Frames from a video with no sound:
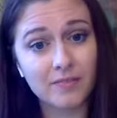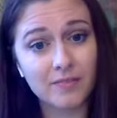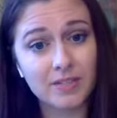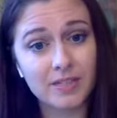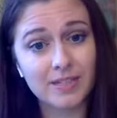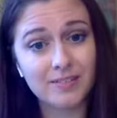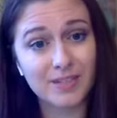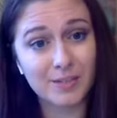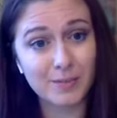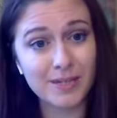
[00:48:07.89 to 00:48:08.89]
If
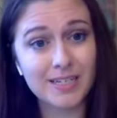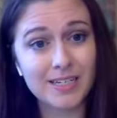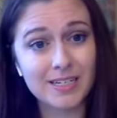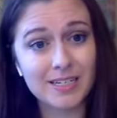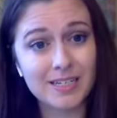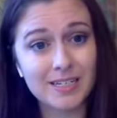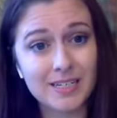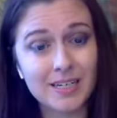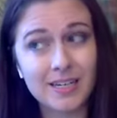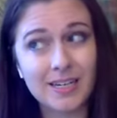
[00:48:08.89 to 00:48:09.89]
it's business,
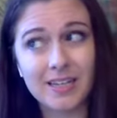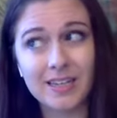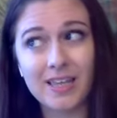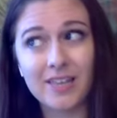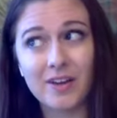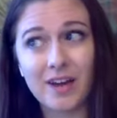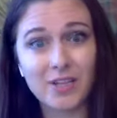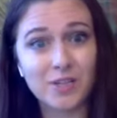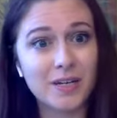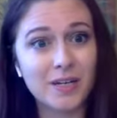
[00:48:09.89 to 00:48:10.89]
then there
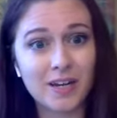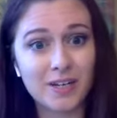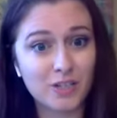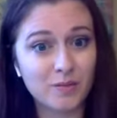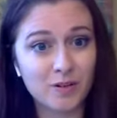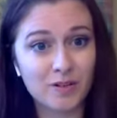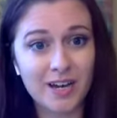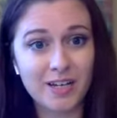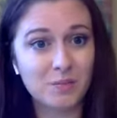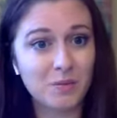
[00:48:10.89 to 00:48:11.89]
has to be a customer,
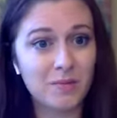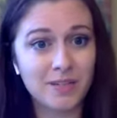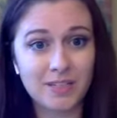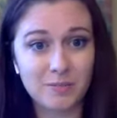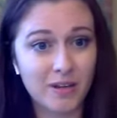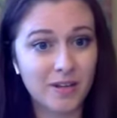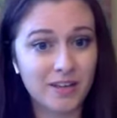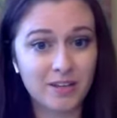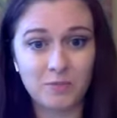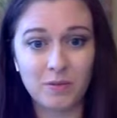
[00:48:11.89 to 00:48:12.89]
there has to be a business plan,
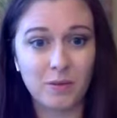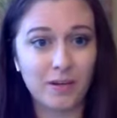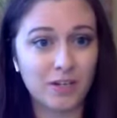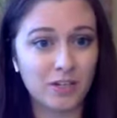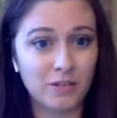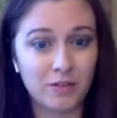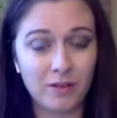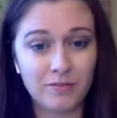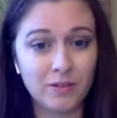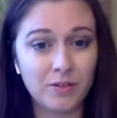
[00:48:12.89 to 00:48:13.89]
there has to be a way to generate
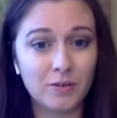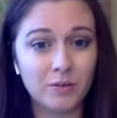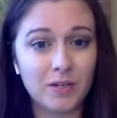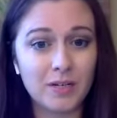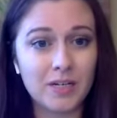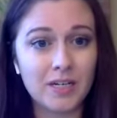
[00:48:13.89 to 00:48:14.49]
revenue.